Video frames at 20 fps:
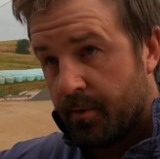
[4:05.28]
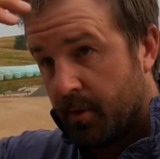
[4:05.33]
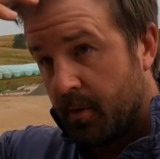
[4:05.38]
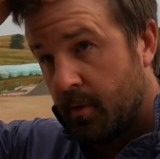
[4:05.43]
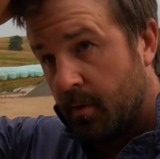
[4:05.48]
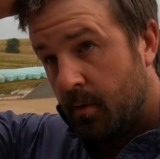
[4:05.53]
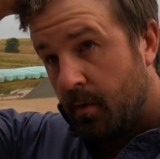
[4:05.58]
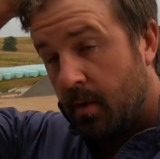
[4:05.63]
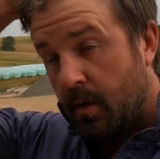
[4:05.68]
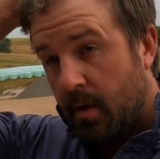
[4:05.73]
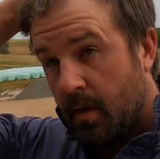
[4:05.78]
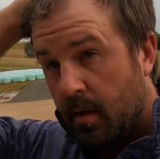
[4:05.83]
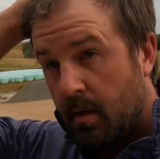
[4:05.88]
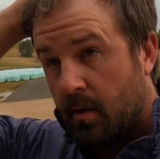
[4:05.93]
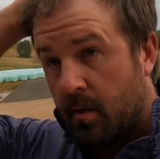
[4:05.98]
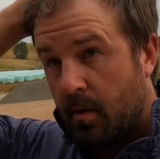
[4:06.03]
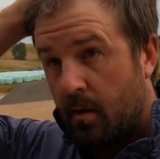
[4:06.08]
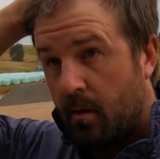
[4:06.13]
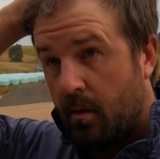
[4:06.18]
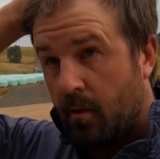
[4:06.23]
I'll do
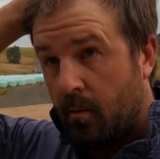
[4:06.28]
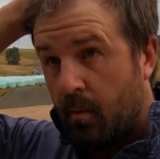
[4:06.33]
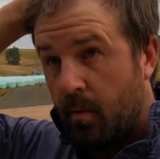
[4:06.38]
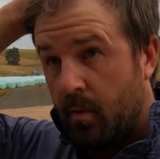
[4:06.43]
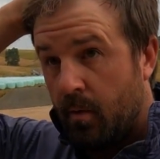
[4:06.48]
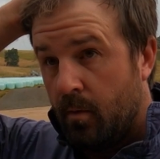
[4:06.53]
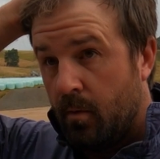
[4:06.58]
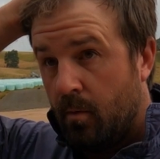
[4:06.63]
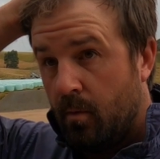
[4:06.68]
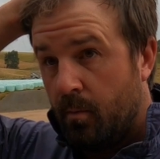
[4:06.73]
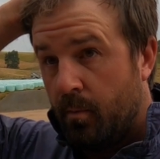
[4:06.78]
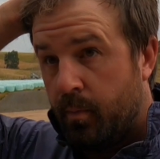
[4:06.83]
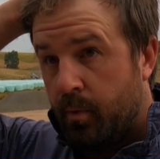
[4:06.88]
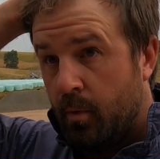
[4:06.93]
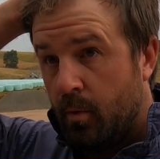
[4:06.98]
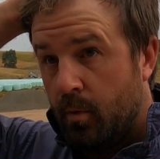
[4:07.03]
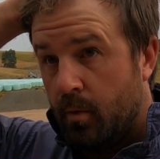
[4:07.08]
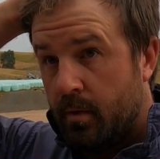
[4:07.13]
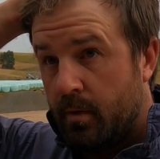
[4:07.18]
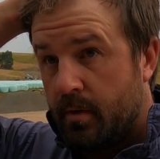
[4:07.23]
is I will
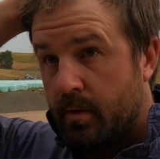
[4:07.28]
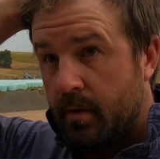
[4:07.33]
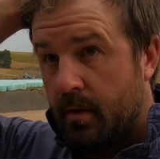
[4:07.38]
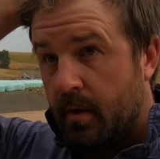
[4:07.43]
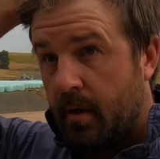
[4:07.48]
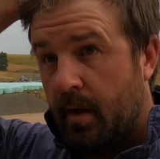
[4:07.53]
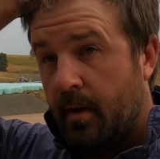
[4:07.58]
put